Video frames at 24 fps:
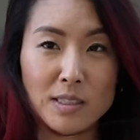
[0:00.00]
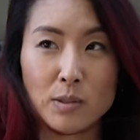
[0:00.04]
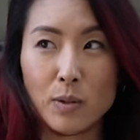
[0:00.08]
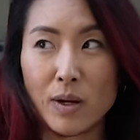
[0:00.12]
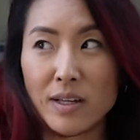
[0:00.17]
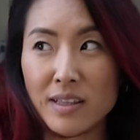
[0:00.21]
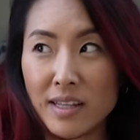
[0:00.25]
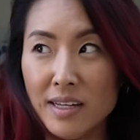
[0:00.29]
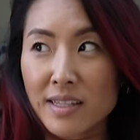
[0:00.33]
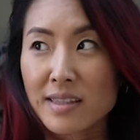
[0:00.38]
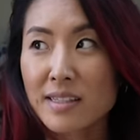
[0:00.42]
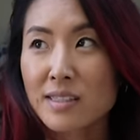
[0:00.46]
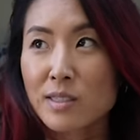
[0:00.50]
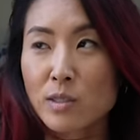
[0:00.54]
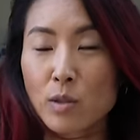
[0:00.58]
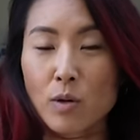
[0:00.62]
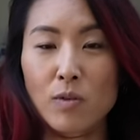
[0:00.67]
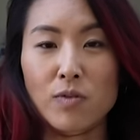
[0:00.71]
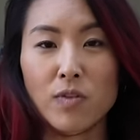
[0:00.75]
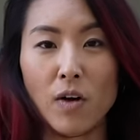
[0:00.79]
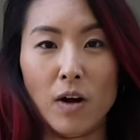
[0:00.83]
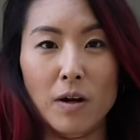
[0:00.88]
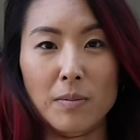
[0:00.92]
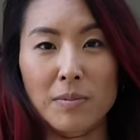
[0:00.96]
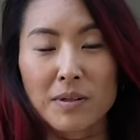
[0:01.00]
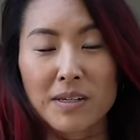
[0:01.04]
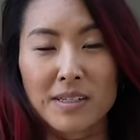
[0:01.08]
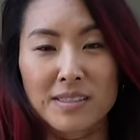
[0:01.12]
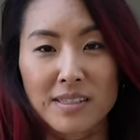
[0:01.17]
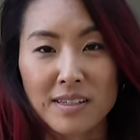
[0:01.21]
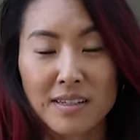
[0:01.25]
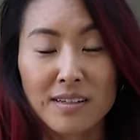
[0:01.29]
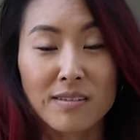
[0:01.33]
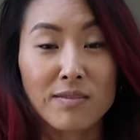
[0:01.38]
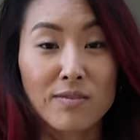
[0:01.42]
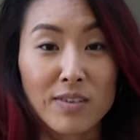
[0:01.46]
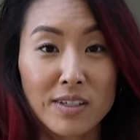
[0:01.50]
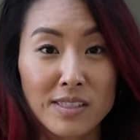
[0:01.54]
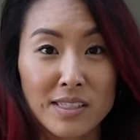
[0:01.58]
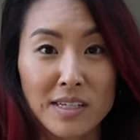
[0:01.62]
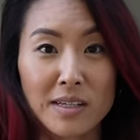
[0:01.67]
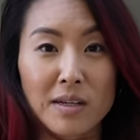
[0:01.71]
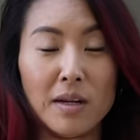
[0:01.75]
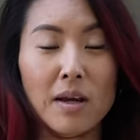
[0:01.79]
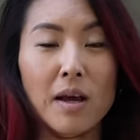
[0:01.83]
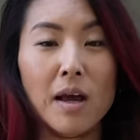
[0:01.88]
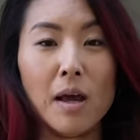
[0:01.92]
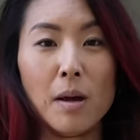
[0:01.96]
So I like this so far because I can
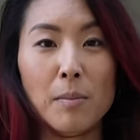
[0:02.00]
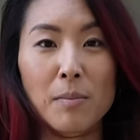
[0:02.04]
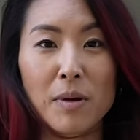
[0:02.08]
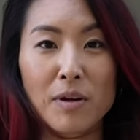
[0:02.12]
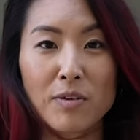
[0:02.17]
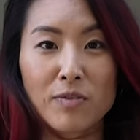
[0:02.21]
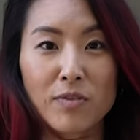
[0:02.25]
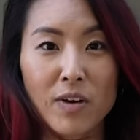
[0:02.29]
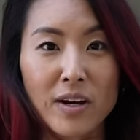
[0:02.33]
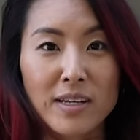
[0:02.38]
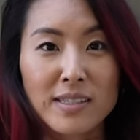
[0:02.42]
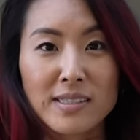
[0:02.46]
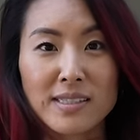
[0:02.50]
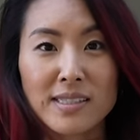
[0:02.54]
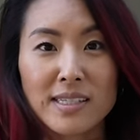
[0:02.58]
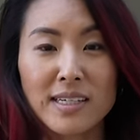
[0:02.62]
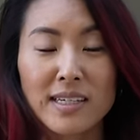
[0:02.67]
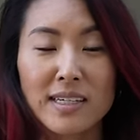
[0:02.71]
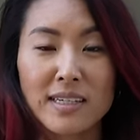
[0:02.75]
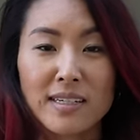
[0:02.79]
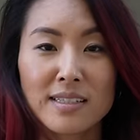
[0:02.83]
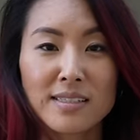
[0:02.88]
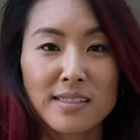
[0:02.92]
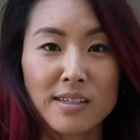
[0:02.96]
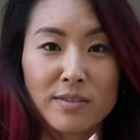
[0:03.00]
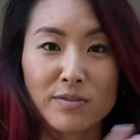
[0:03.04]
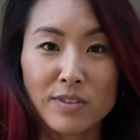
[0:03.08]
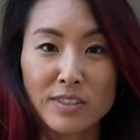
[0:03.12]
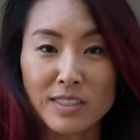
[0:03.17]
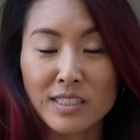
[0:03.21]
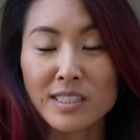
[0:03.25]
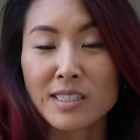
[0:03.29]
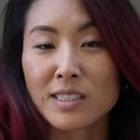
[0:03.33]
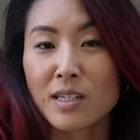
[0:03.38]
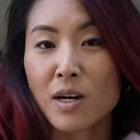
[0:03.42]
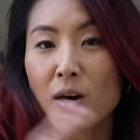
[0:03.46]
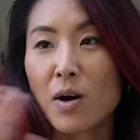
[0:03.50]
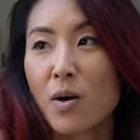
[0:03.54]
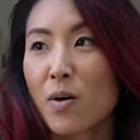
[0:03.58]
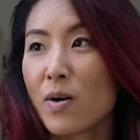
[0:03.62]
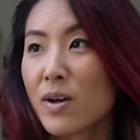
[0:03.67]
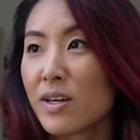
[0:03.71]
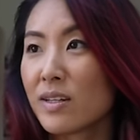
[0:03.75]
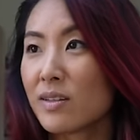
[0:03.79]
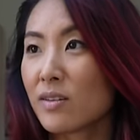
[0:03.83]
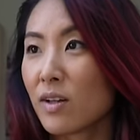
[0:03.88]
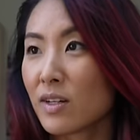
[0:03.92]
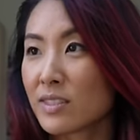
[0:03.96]
visit my friends in San Francisco,
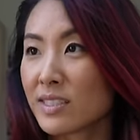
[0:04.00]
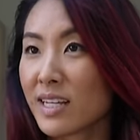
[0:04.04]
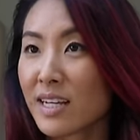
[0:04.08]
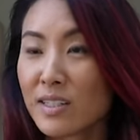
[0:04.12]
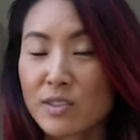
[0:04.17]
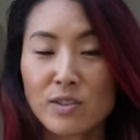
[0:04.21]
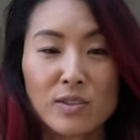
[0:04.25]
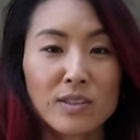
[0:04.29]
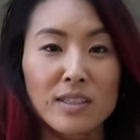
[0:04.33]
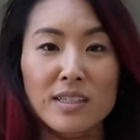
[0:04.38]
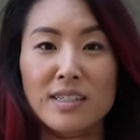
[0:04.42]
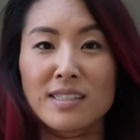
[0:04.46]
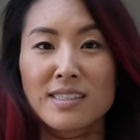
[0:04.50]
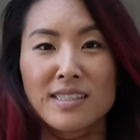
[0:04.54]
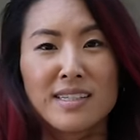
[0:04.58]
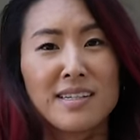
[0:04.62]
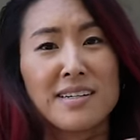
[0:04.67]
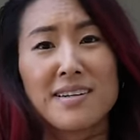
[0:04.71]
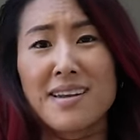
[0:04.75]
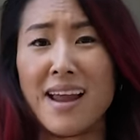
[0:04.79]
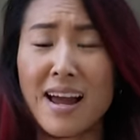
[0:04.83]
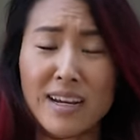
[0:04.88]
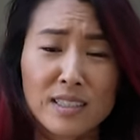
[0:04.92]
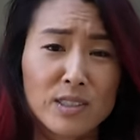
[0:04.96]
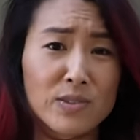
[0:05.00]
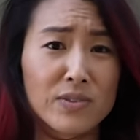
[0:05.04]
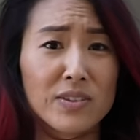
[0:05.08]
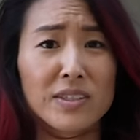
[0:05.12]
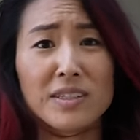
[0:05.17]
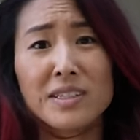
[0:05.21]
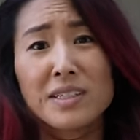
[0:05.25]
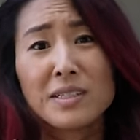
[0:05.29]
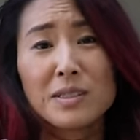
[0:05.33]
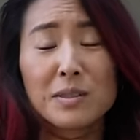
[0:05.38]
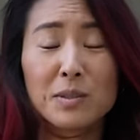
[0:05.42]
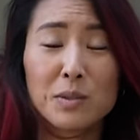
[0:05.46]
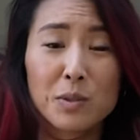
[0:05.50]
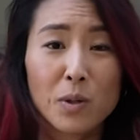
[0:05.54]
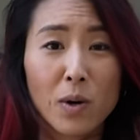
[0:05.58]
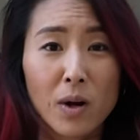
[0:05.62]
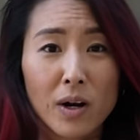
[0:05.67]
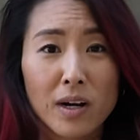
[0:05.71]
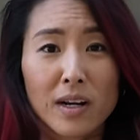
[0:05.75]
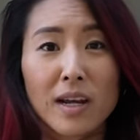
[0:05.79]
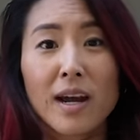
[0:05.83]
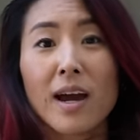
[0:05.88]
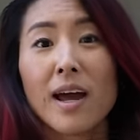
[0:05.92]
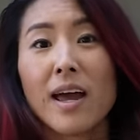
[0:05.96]
in Los Angeles, in Nashville, in New
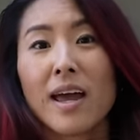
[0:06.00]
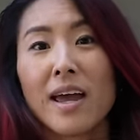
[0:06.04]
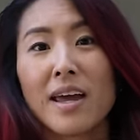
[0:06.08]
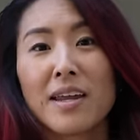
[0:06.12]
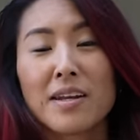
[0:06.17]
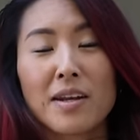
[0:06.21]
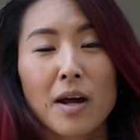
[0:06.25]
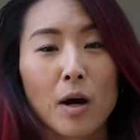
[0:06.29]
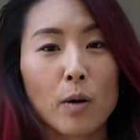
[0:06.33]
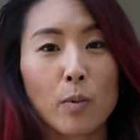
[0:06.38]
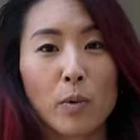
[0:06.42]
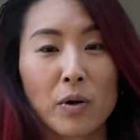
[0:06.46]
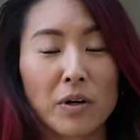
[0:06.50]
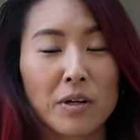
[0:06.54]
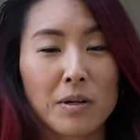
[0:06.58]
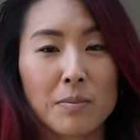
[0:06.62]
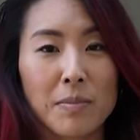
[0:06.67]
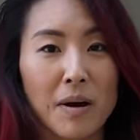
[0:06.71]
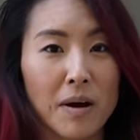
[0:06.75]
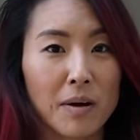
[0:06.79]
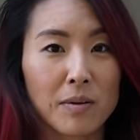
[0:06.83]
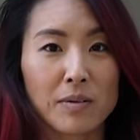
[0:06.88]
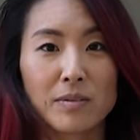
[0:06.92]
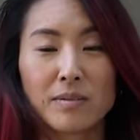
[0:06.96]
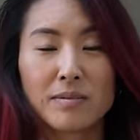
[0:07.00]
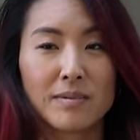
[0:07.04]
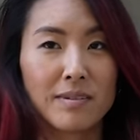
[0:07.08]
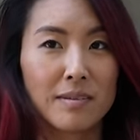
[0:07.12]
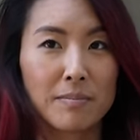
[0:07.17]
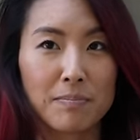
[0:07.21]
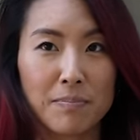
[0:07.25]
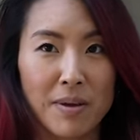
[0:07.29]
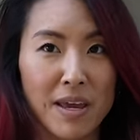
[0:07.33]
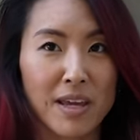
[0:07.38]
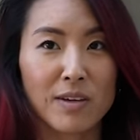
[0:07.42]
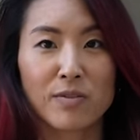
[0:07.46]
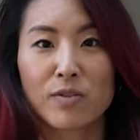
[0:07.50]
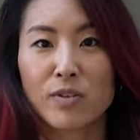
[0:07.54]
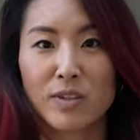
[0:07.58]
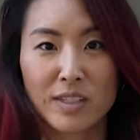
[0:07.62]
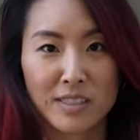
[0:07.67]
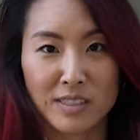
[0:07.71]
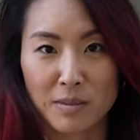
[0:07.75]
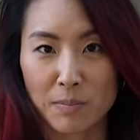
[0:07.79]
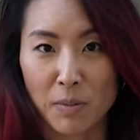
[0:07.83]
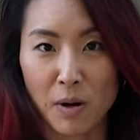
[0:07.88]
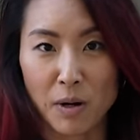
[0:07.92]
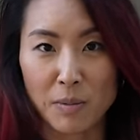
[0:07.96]
York, and not worry about paying for
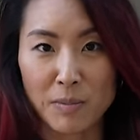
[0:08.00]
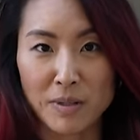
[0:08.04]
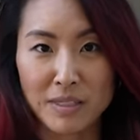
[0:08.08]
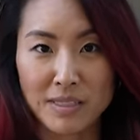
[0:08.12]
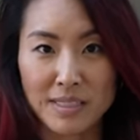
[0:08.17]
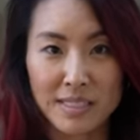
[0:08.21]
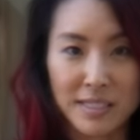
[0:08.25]
this apartment.